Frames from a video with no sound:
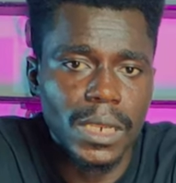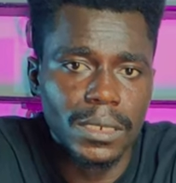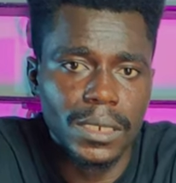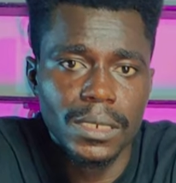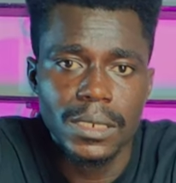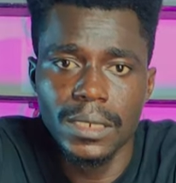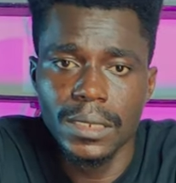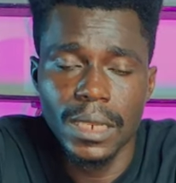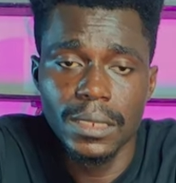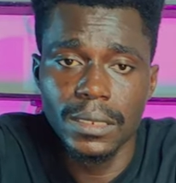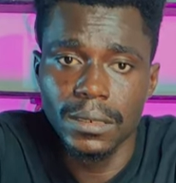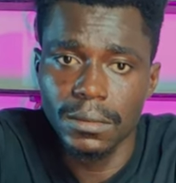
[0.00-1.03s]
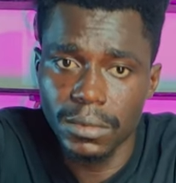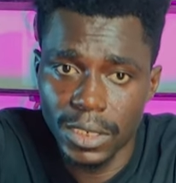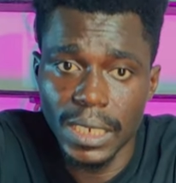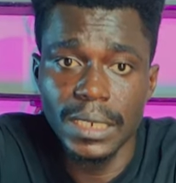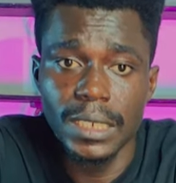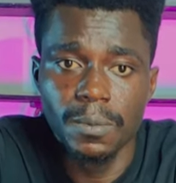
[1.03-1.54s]
a decent
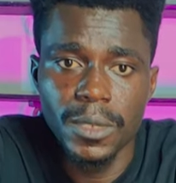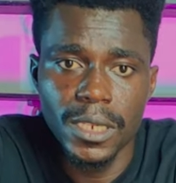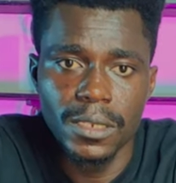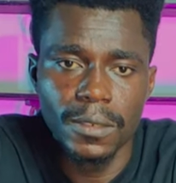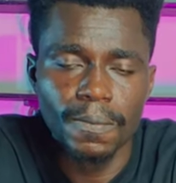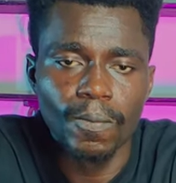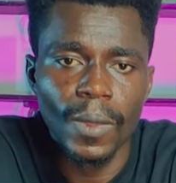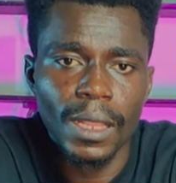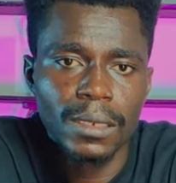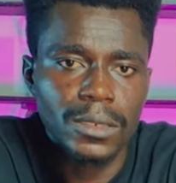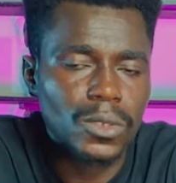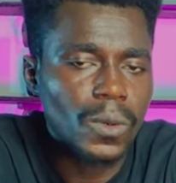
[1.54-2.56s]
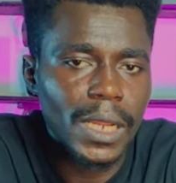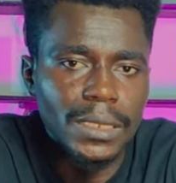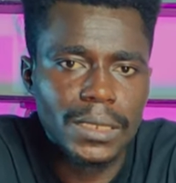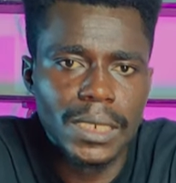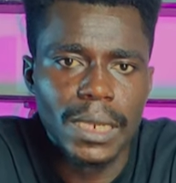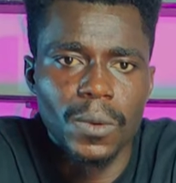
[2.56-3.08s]
shutter speed. So let's
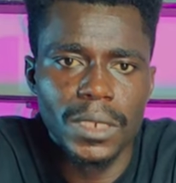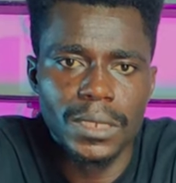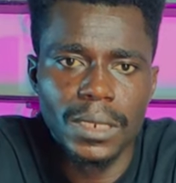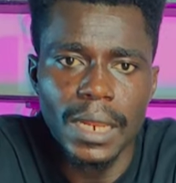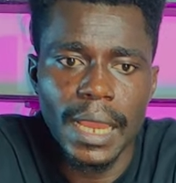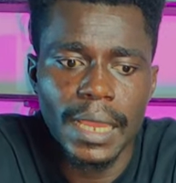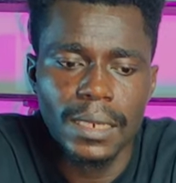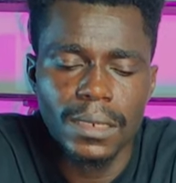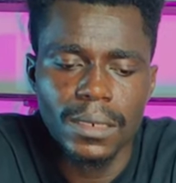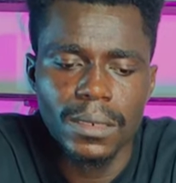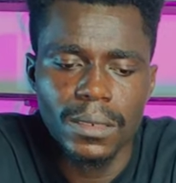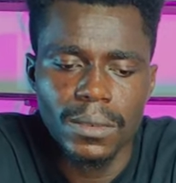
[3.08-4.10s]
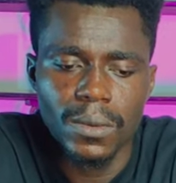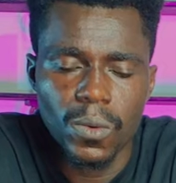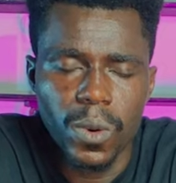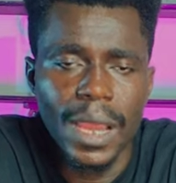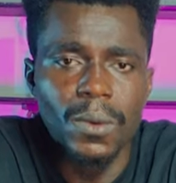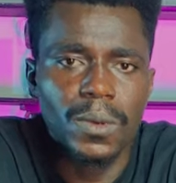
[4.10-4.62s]
take a question like,
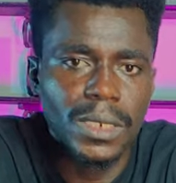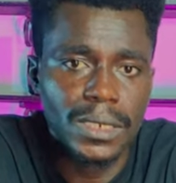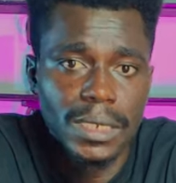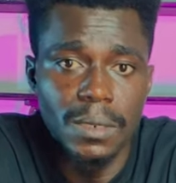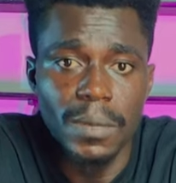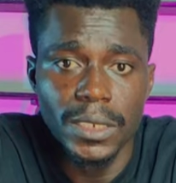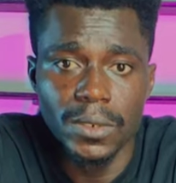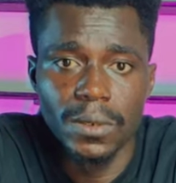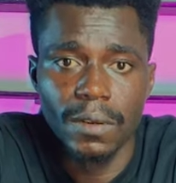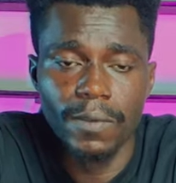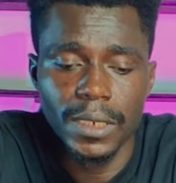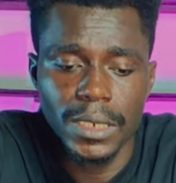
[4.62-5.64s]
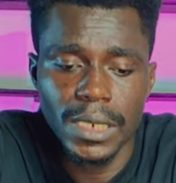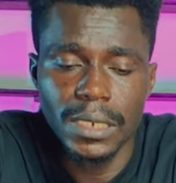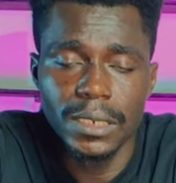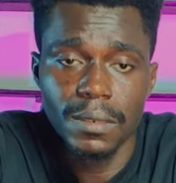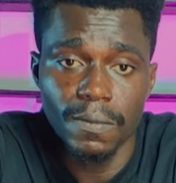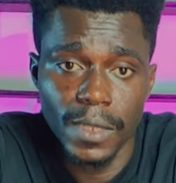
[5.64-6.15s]
why would a cinematographer change
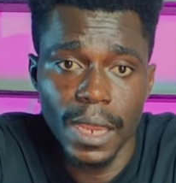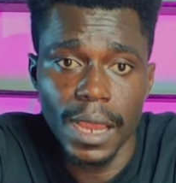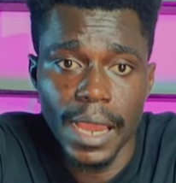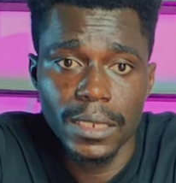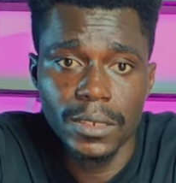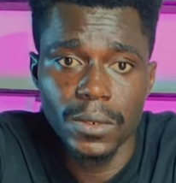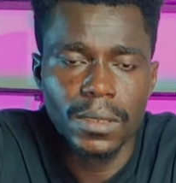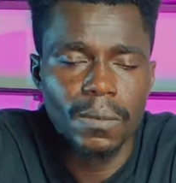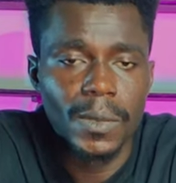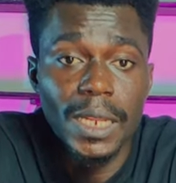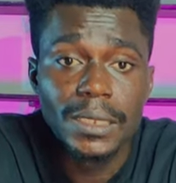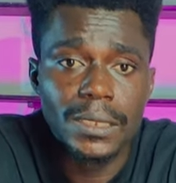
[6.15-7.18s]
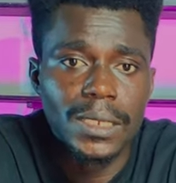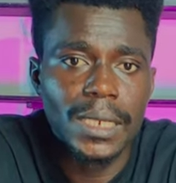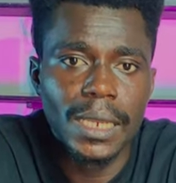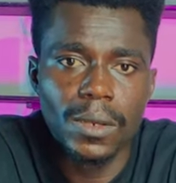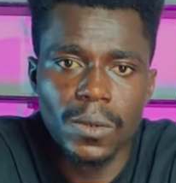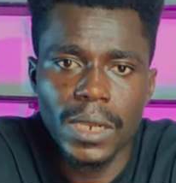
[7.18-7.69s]
their ISO? Let's take a
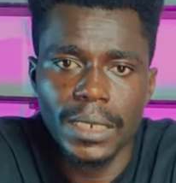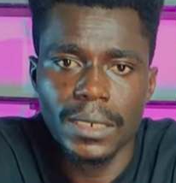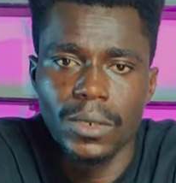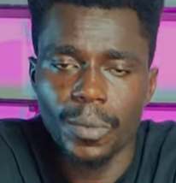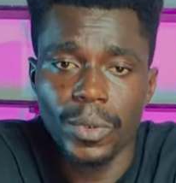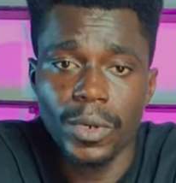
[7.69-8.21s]
look at a couple of